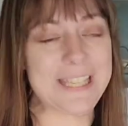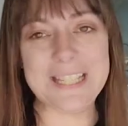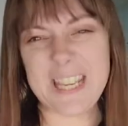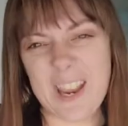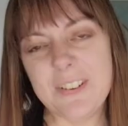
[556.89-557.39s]

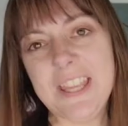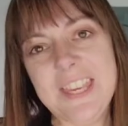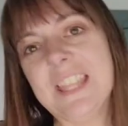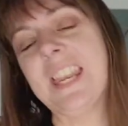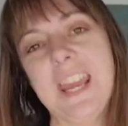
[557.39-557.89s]
That's
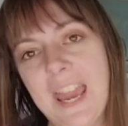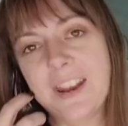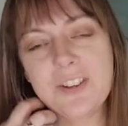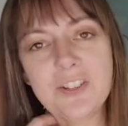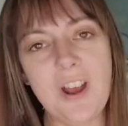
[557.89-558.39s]
everything that I had
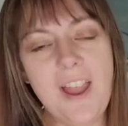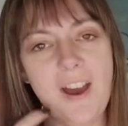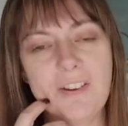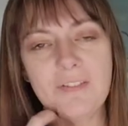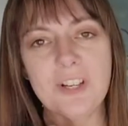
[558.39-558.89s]
to try
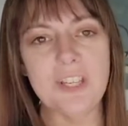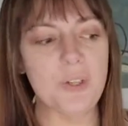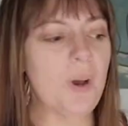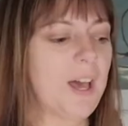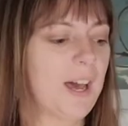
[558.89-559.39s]
on for
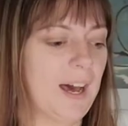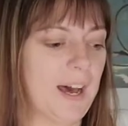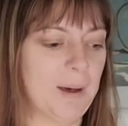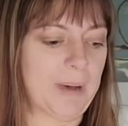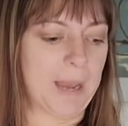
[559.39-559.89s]
you.
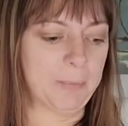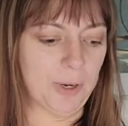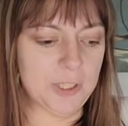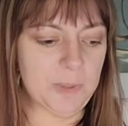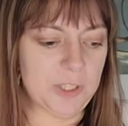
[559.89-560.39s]
Um, I'm
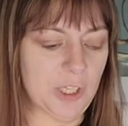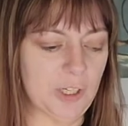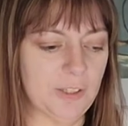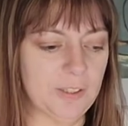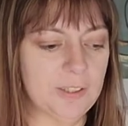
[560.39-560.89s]
going to
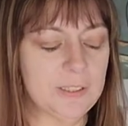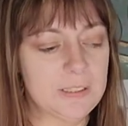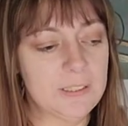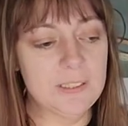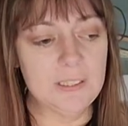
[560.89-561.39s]
return,
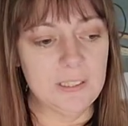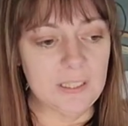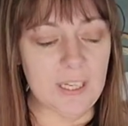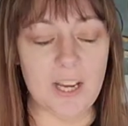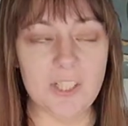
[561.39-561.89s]

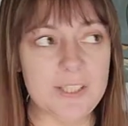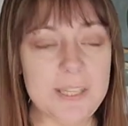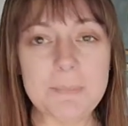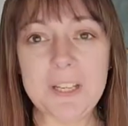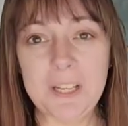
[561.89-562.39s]
gosh, it
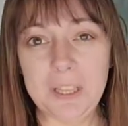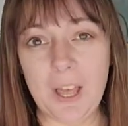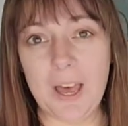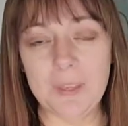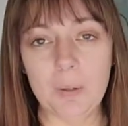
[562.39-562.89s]
seems like a
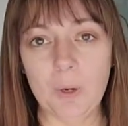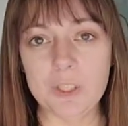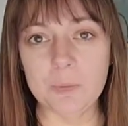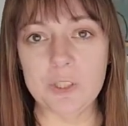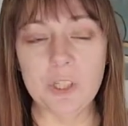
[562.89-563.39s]
lot that I'm going
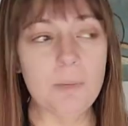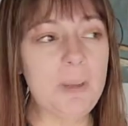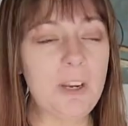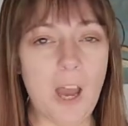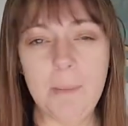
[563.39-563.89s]
to return,
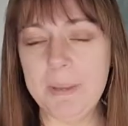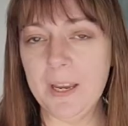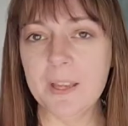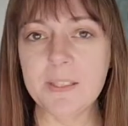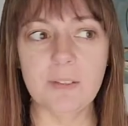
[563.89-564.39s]
but not
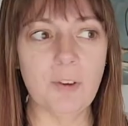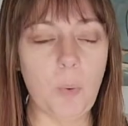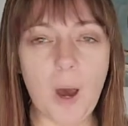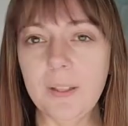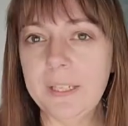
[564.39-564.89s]
because of
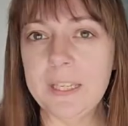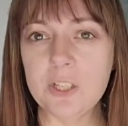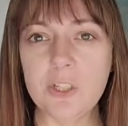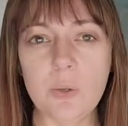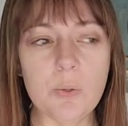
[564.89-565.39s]
quality
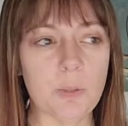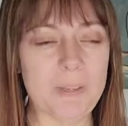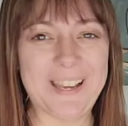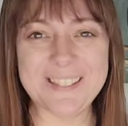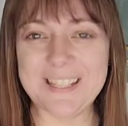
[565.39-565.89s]
issues or
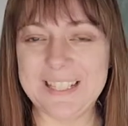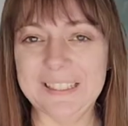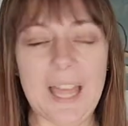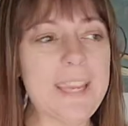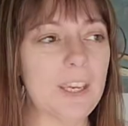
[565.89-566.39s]
because I
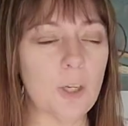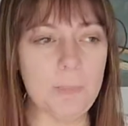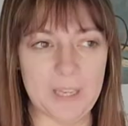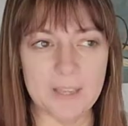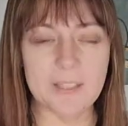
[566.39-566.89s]
didn't like it or
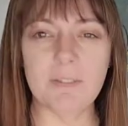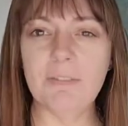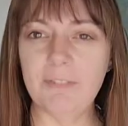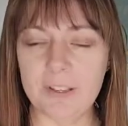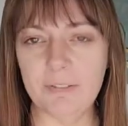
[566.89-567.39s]
because it
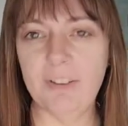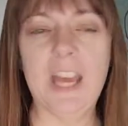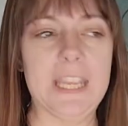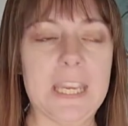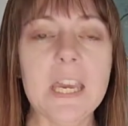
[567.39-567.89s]
fit
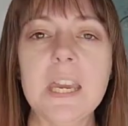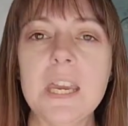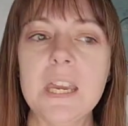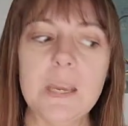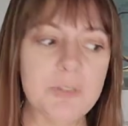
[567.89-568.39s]
funny.
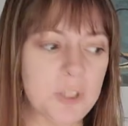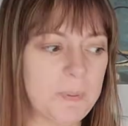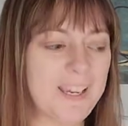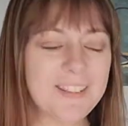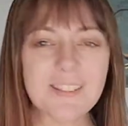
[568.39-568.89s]
It was just
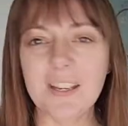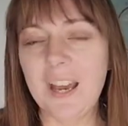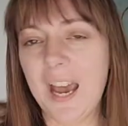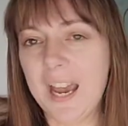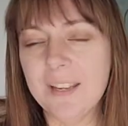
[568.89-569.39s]
because
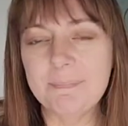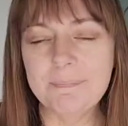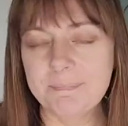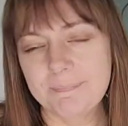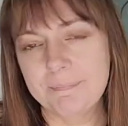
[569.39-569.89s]
I
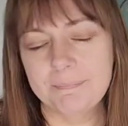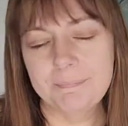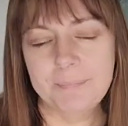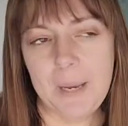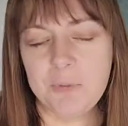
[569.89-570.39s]

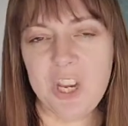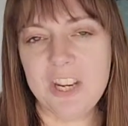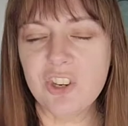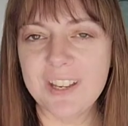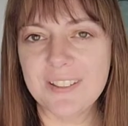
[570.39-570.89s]
I'm
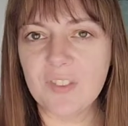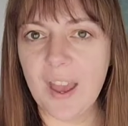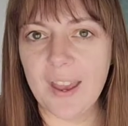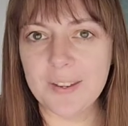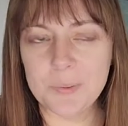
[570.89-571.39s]
changing in
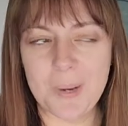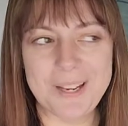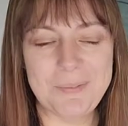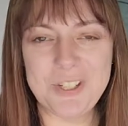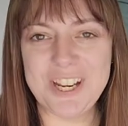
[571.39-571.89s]
size, right?
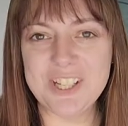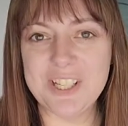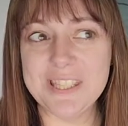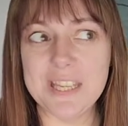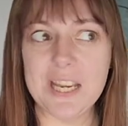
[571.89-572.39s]
I'm changing
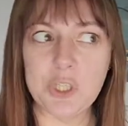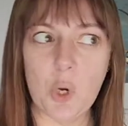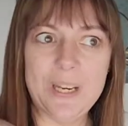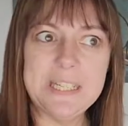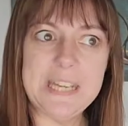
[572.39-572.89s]
in size,
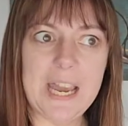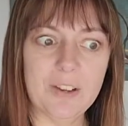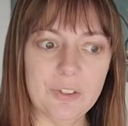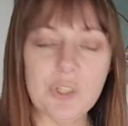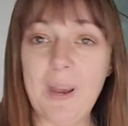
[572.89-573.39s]
going
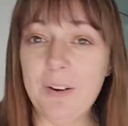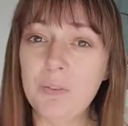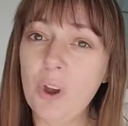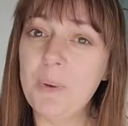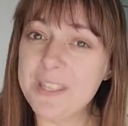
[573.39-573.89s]
down. So I don't
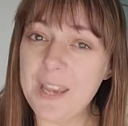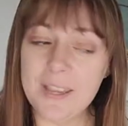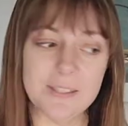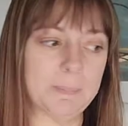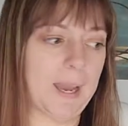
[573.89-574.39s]
know what
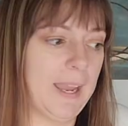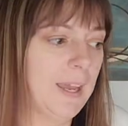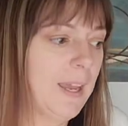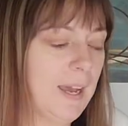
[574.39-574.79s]
size to buy.